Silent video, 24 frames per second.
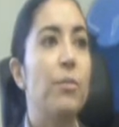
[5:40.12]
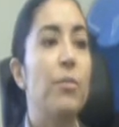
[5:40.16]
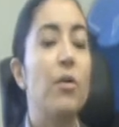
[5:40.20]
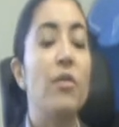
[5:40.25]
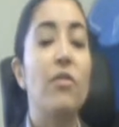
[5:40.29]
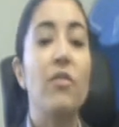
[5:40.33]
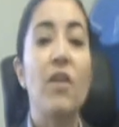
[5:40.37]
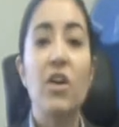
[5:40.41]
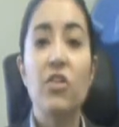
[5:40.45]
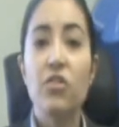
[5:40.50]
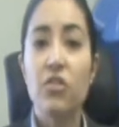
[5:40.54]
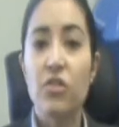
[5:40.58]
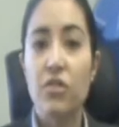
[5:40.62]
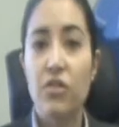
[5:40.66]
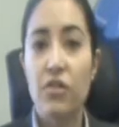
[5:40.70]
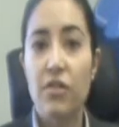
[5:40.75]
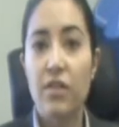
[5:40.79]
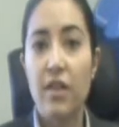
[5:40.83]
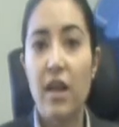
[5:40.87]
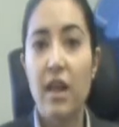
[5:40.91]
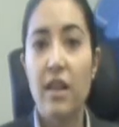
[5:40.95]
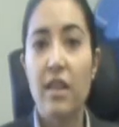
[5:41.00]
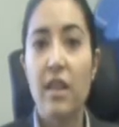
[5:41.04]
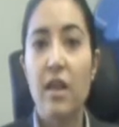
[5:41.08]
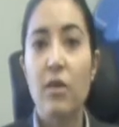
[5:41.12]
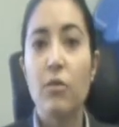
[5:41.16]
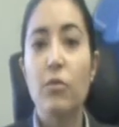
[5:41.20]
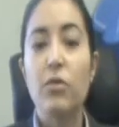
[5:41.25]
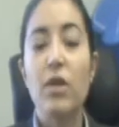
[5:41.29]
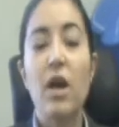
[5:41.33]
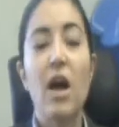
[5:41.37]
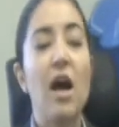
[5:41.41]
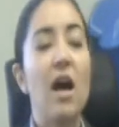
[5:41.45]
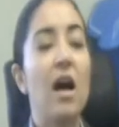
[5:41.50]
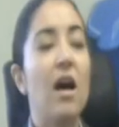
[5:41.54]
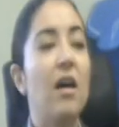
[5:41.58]
professions that they
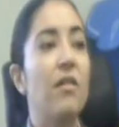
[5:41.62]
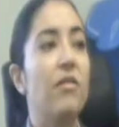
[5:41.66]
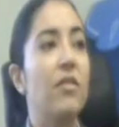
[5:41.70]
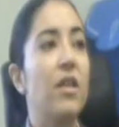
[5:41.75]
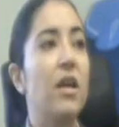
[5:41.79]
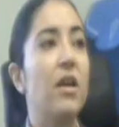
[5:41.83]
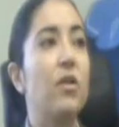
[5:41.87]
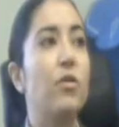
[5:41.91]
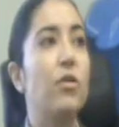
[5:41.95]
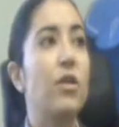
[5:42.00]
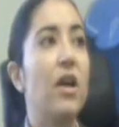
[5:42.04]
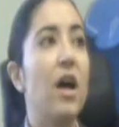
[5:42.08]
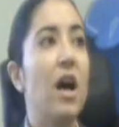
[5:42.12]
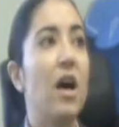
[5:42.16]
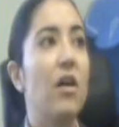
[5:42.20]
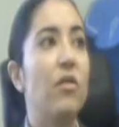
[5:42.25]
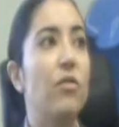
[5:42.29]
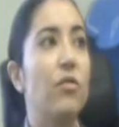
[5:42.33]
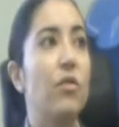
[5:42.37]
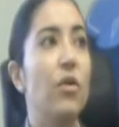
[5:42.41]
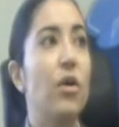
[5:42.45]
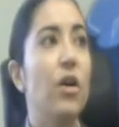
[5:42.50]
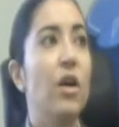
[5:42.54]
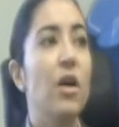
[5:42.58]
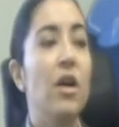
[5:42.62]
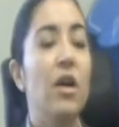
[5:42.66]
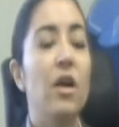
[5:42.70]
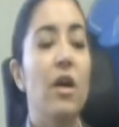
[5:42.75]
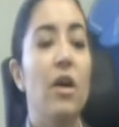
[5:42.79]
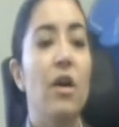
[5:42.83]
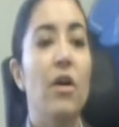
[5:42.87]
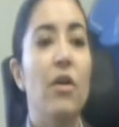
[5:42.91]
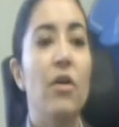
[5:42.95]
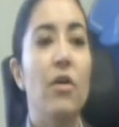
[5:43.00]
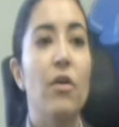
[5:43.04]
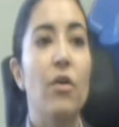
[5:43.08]
would have, they could have
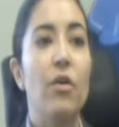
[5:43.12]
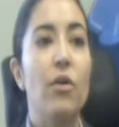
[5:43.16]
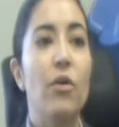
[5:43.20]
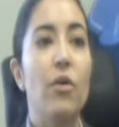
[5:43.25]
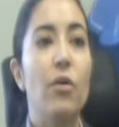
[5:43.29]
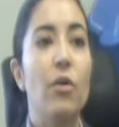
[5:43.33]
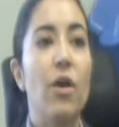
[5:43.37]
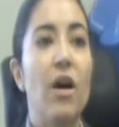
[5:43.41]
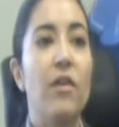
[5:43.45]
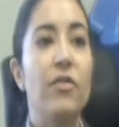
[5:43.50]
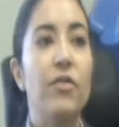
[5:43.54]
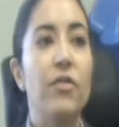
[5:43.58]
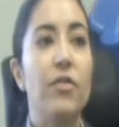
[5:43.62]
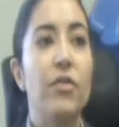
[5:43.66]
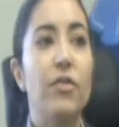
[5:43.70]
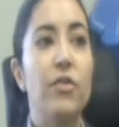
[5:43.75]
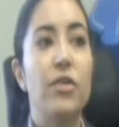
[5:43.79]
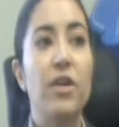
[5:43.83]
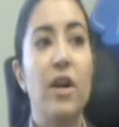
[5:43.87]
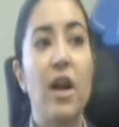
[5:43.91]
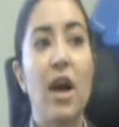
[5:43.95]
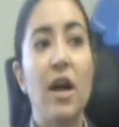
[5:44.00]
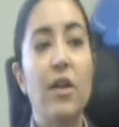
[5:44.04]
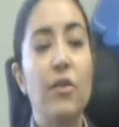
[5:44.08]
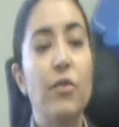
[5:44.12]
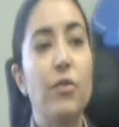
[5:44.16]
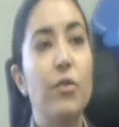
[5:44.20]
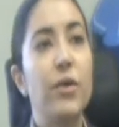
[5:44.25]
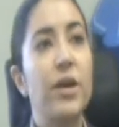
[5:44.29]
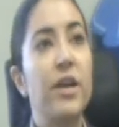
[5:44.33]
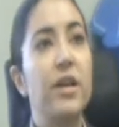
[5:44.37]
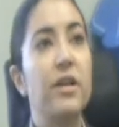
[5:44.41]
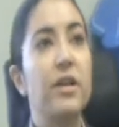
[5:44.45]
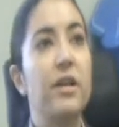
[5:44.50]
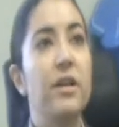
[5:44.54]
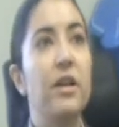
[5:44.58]
after
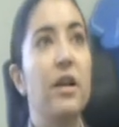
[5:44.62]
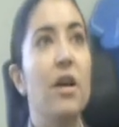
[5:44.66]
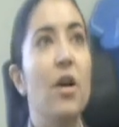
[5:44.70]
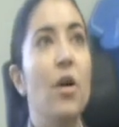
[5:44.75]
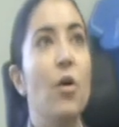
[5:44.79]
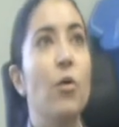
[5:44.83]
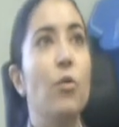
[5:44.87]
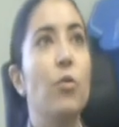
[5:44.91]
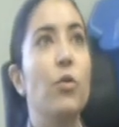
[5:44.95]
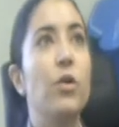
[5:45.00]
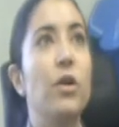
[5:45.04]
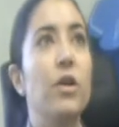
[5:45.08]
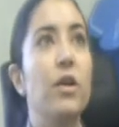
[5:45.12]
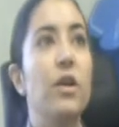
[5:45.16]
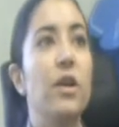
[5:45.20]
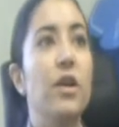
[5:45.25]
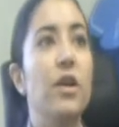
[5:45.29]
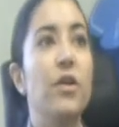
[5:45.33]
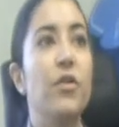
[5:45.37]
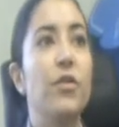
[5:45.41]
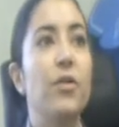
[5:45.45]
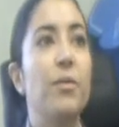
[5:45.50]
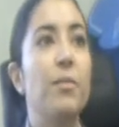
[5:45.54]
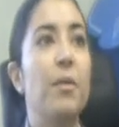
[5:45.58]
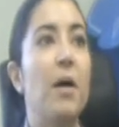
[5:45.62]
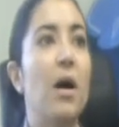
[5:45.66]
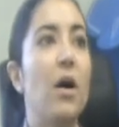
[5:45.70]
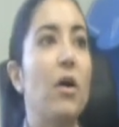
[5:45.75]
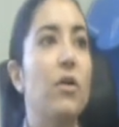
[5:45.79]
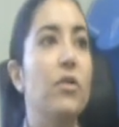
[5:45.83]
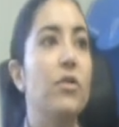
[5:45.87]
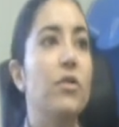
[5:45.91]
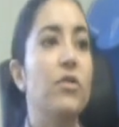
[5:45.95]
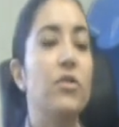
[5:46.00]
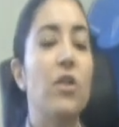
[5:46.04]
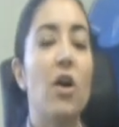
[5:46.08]
graduating. We hear
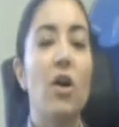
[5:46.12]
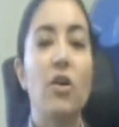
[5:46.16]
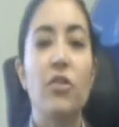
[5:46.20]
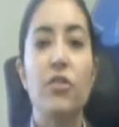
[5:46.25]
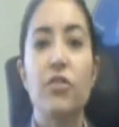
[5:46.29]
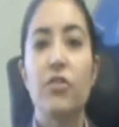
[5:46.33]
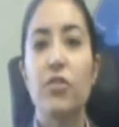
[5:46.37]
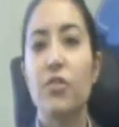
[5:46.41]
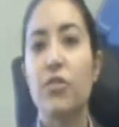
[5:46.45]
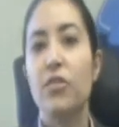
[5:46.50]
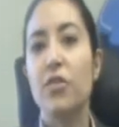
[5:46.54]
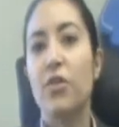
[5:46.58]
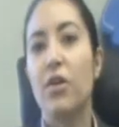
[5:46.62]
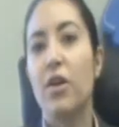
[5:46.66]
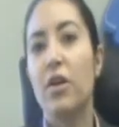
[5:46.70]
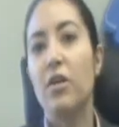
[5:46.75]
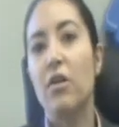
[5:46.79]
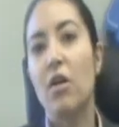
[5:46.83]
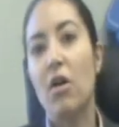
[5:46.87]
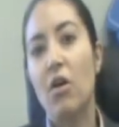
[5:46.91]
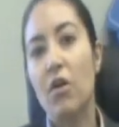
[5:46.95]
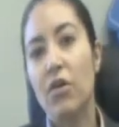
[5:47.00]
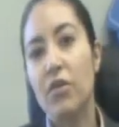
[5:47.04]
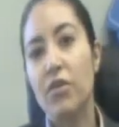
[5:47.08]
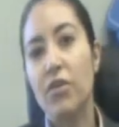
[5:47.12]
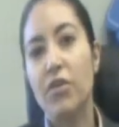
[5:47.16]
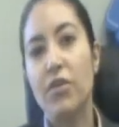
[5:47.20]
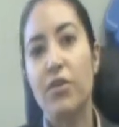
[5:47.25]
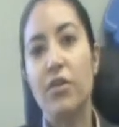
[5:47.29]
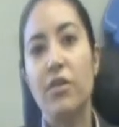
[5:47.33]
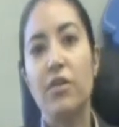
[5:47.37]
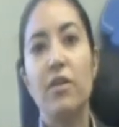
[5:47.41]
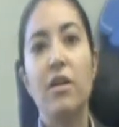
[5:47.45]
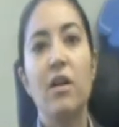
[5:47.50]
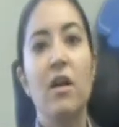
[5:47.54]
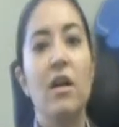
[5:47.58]
about doctor,
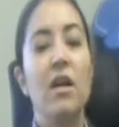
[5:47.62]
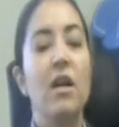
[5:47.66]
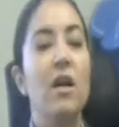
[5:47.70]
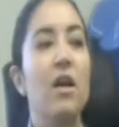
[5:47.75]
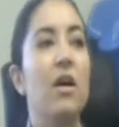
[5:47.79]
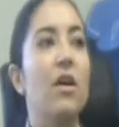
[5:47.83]
lawyer,